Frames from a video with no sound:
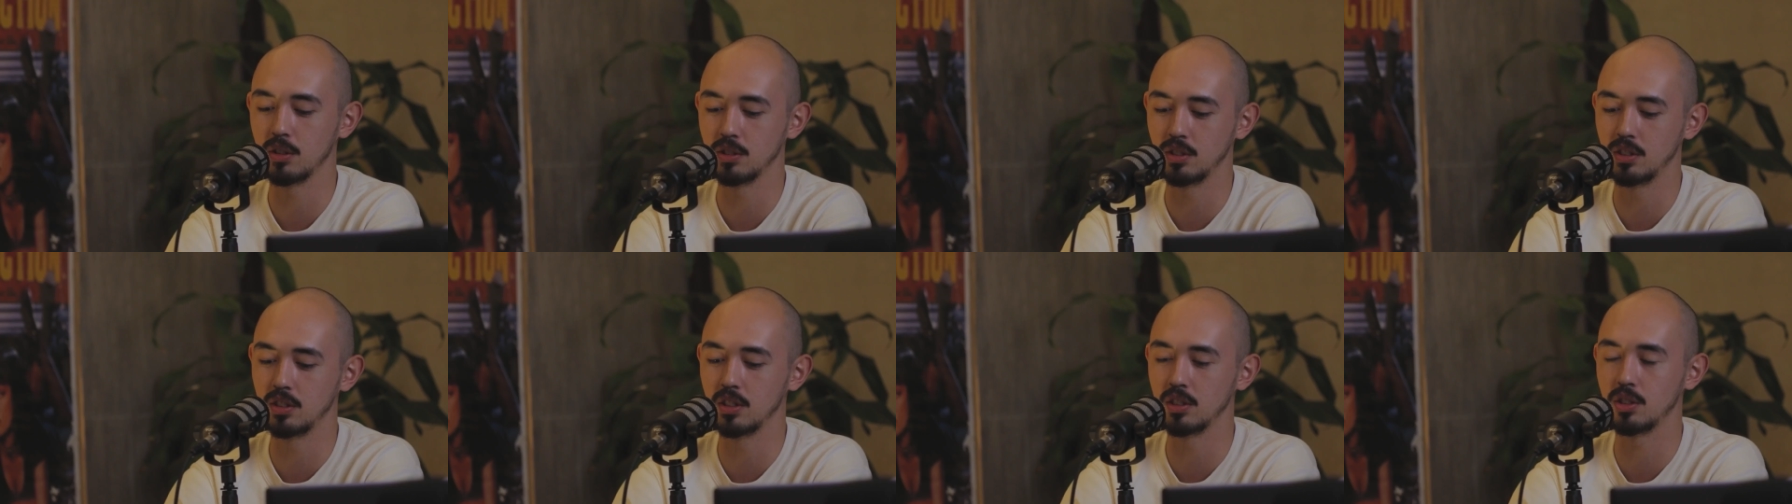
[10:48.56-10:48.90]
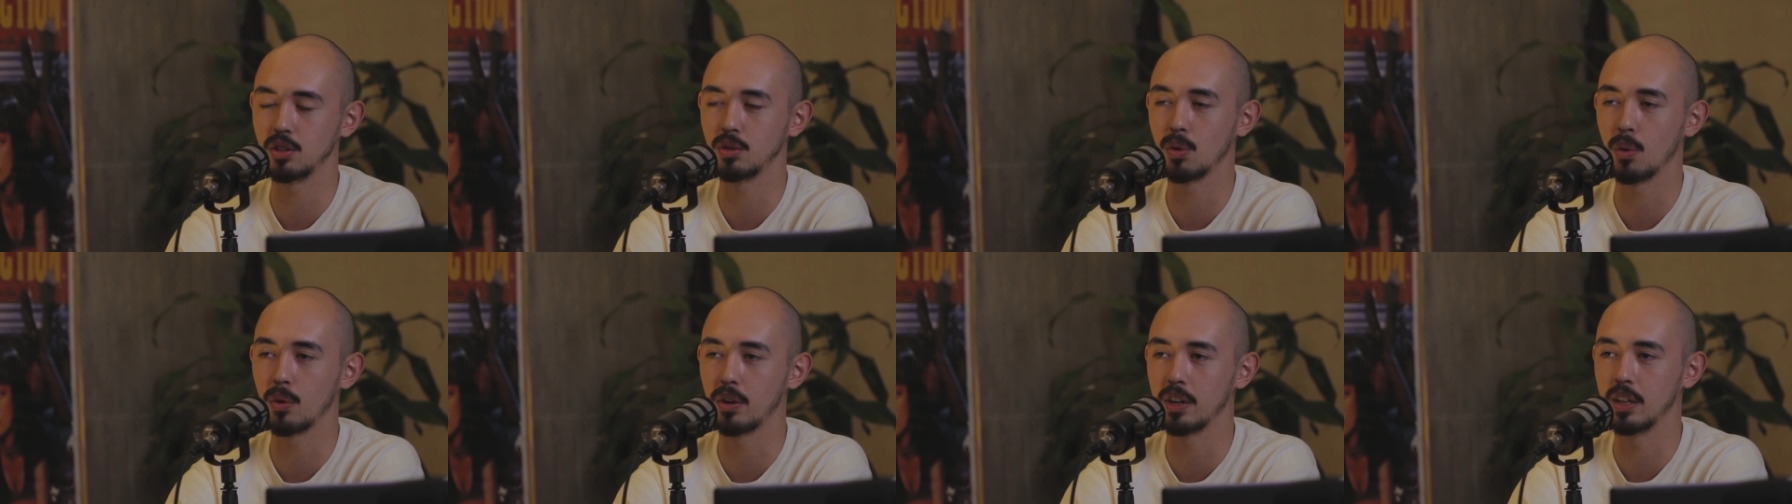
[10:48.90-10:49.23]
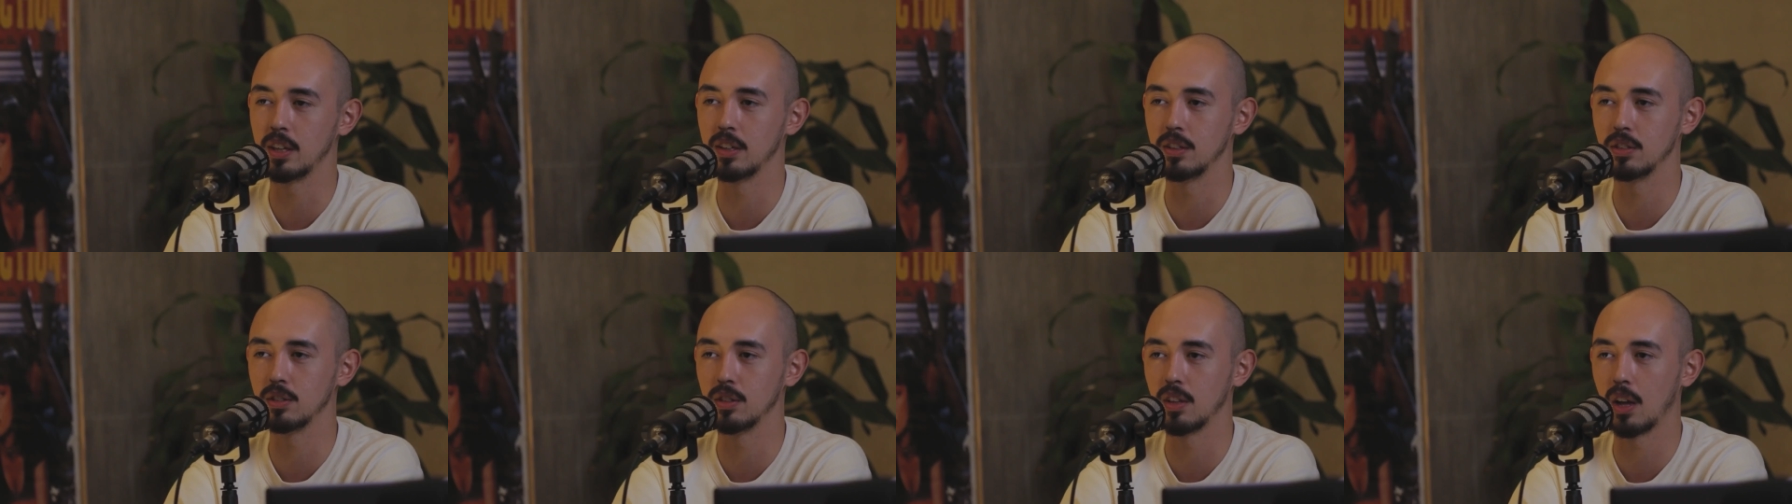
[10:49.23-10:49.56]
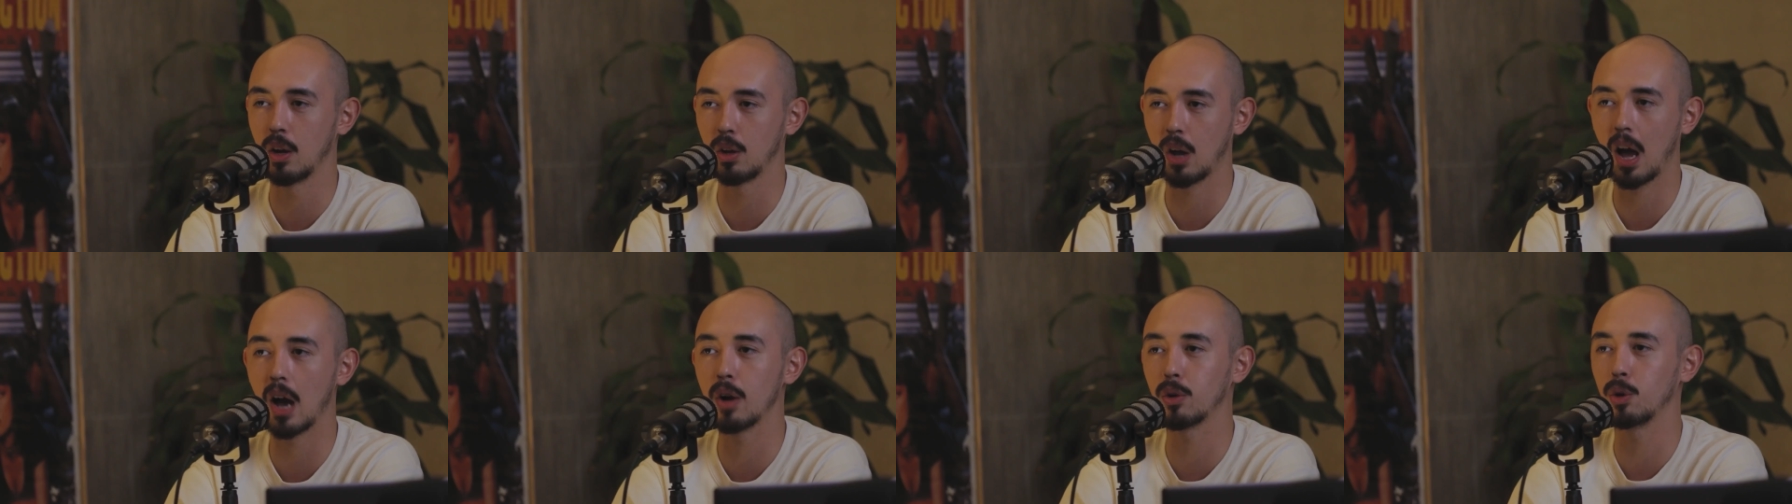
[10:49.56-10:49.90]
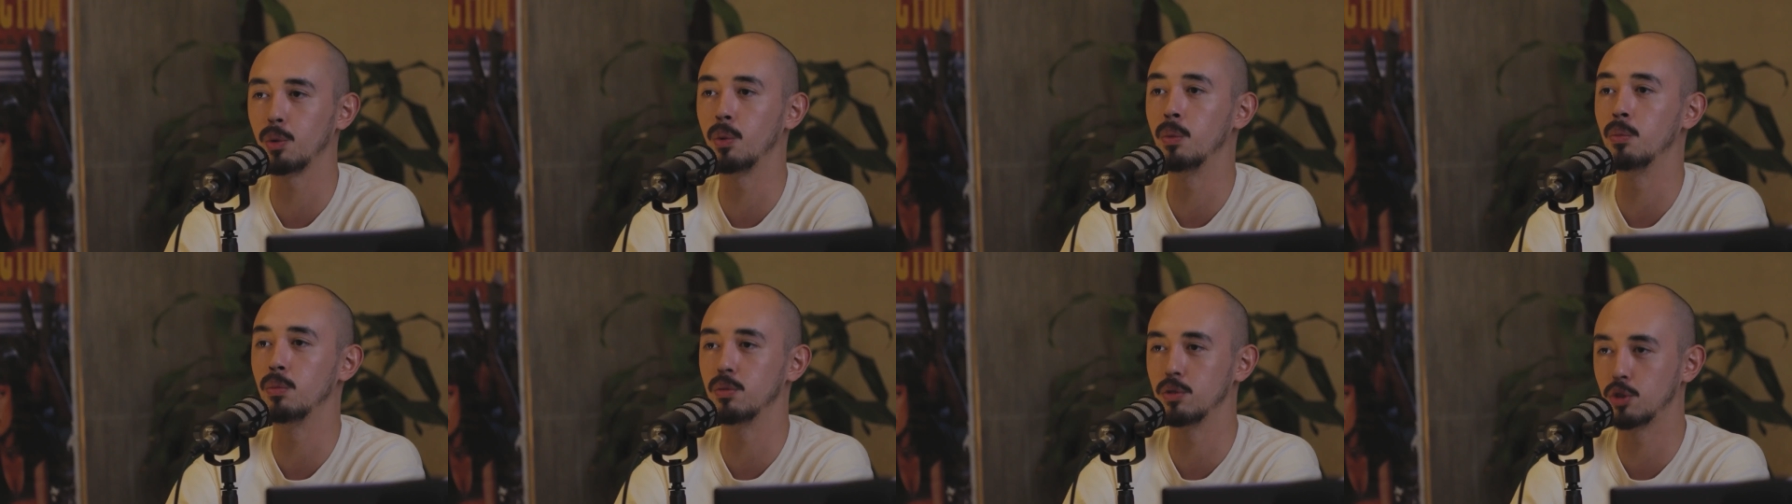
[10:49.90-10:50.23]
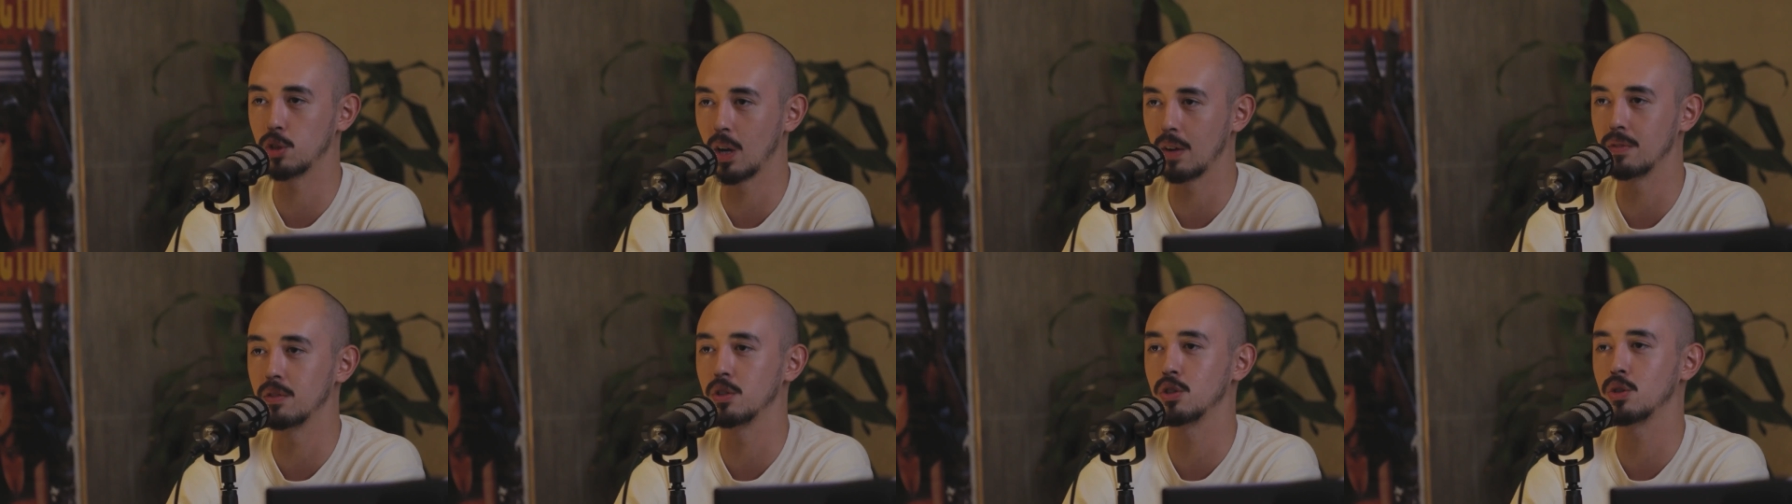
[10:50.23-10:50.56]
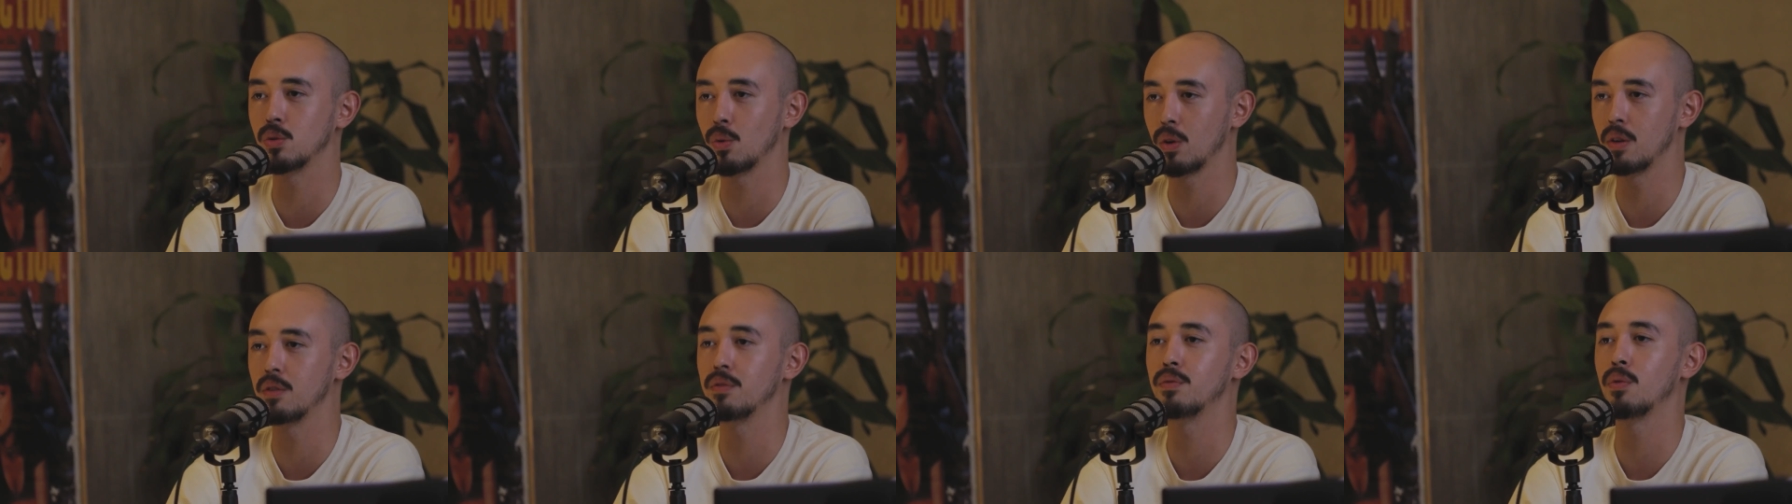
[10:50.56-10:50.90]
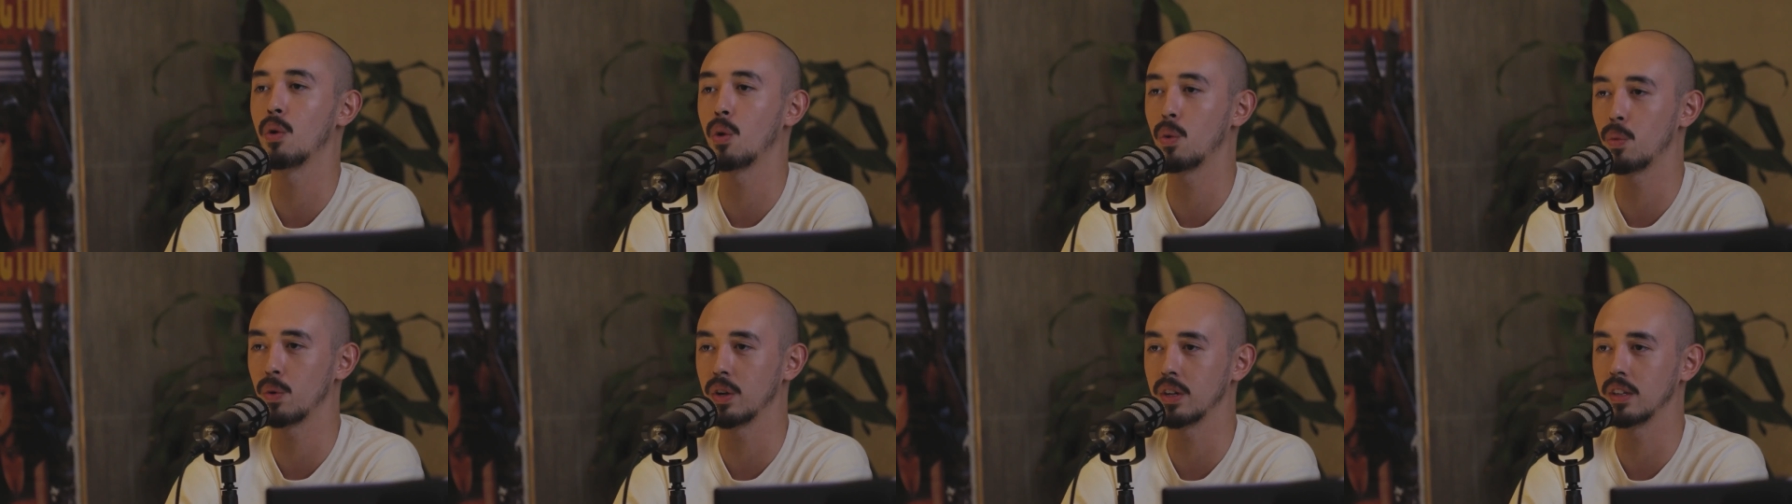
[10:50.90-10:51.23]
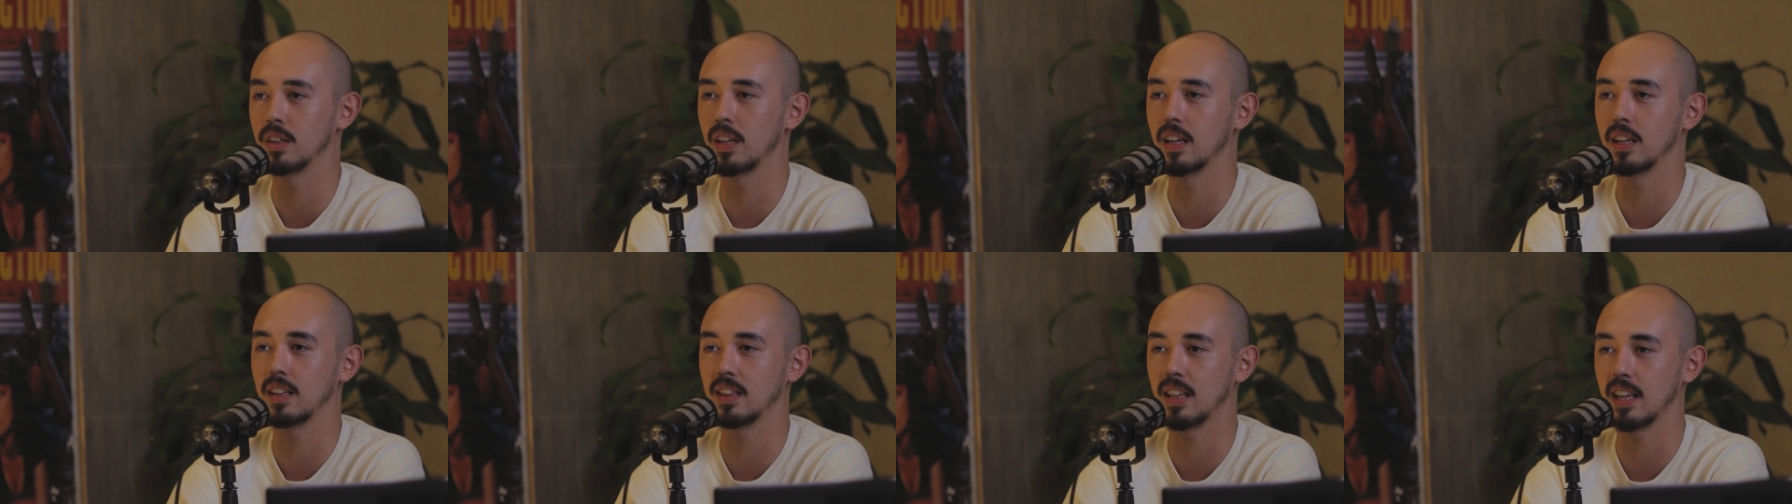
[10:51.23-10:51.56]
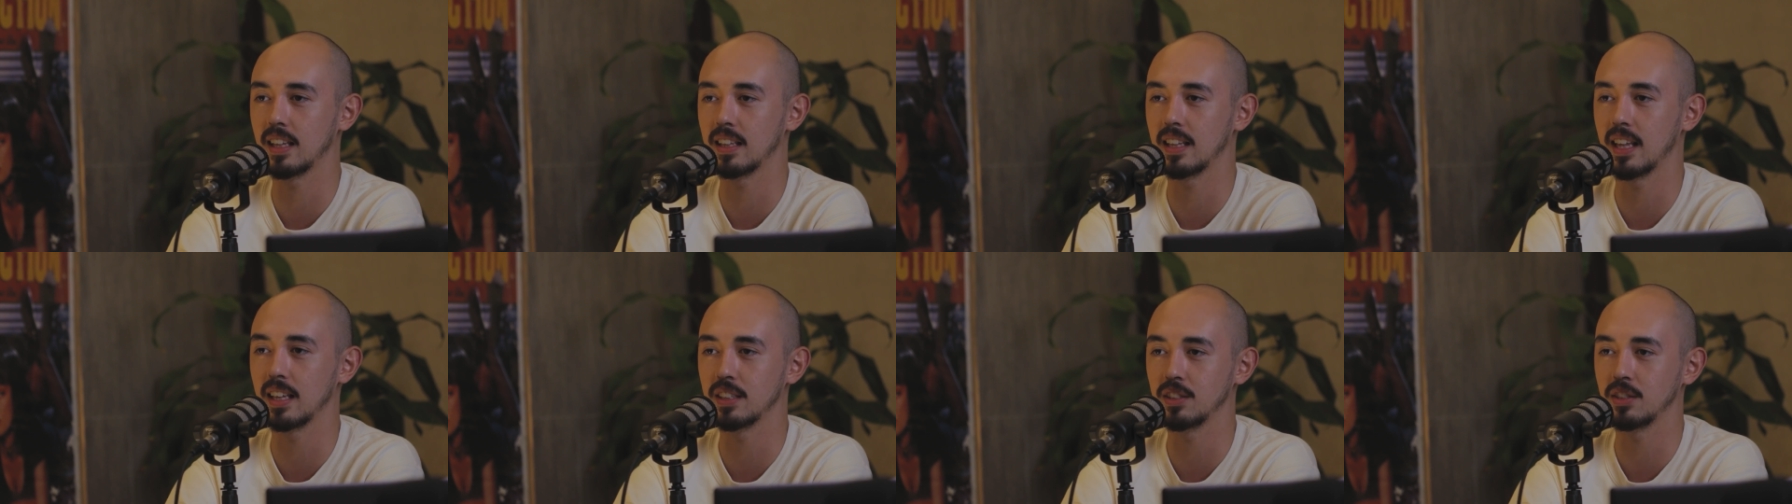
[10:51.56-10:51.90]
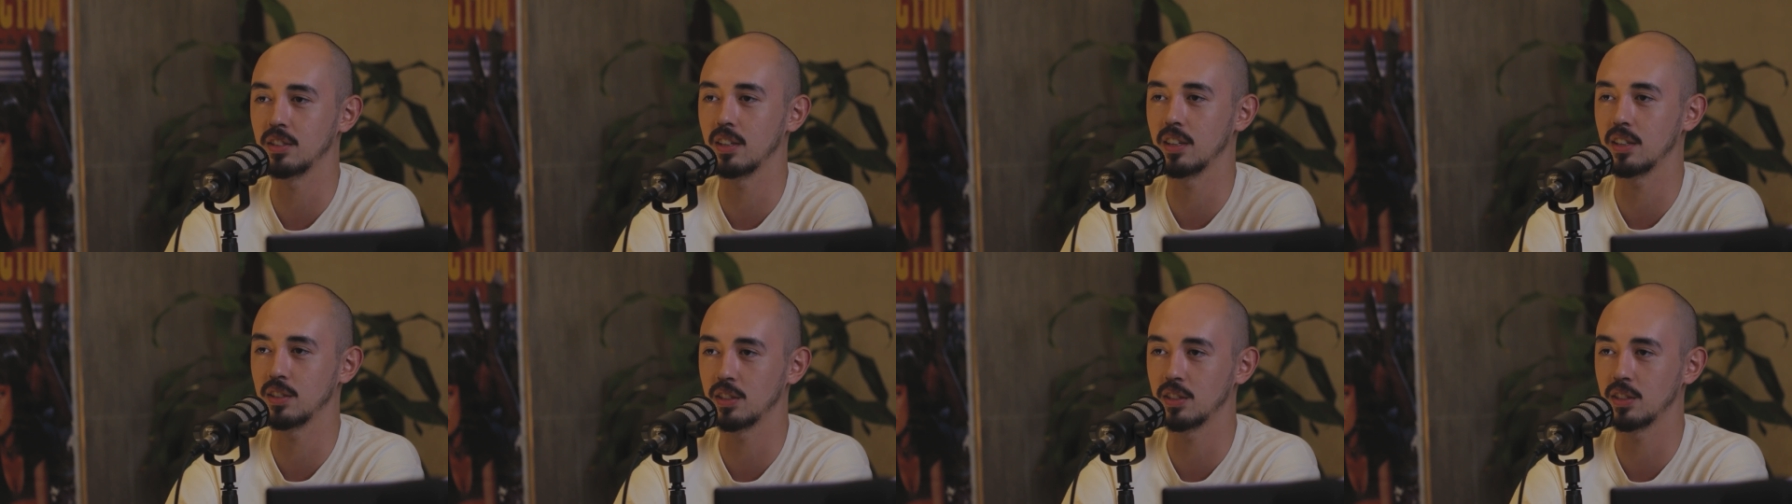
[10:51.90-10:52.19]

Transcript: does this story how, how can we drive the story forward, like that that's the